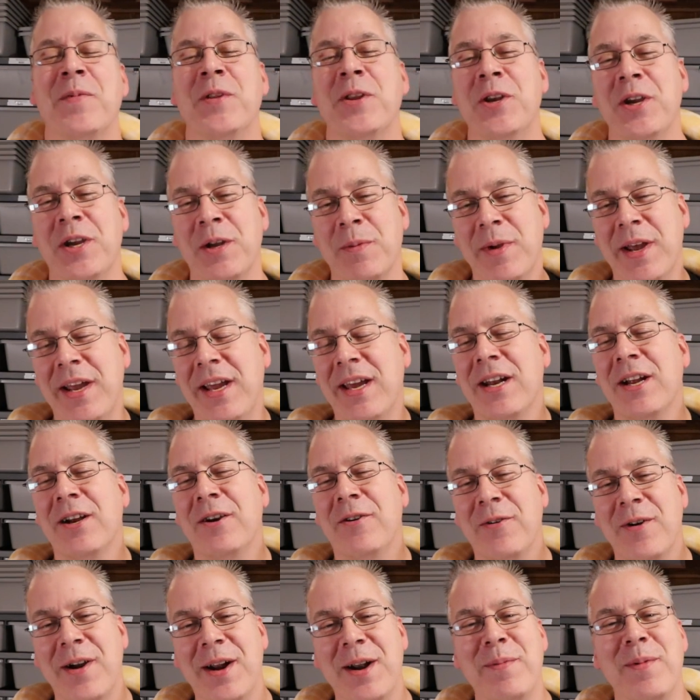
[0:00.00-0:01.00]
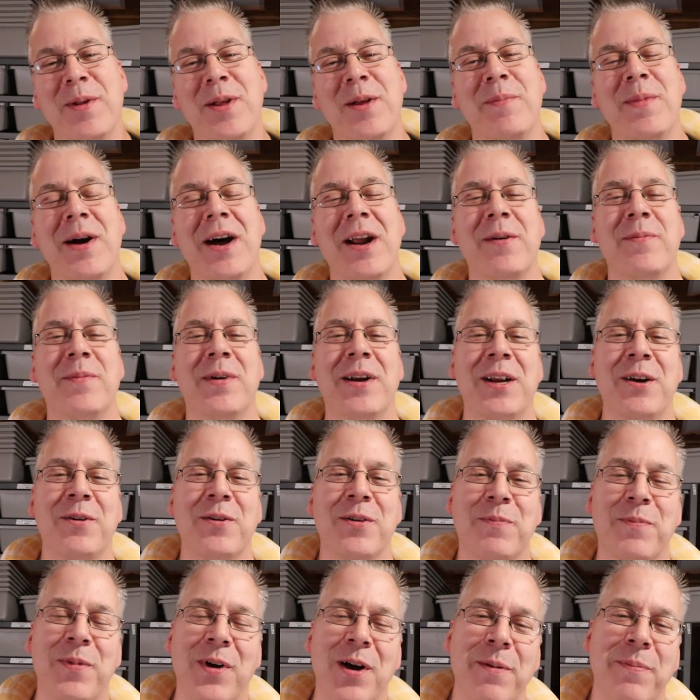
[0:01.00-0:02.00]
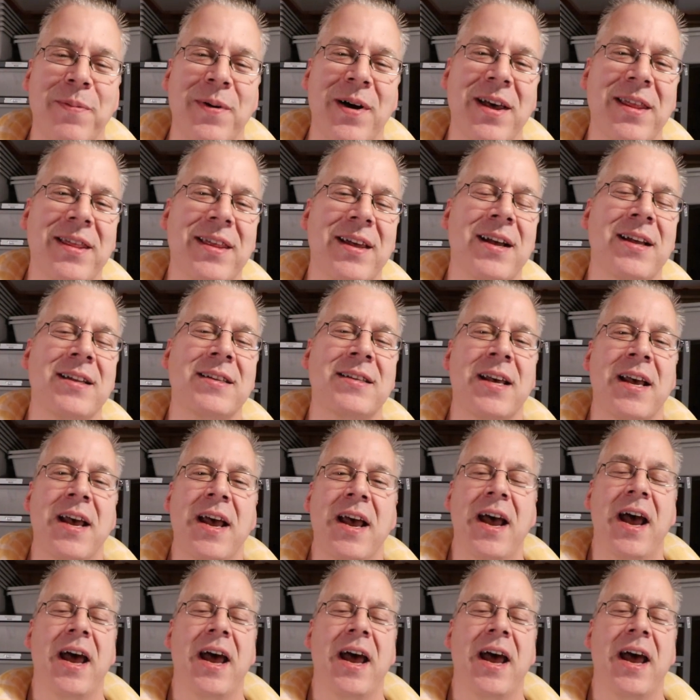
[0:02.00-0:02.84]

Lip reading: You can make an incredible amount of money with ball pythons.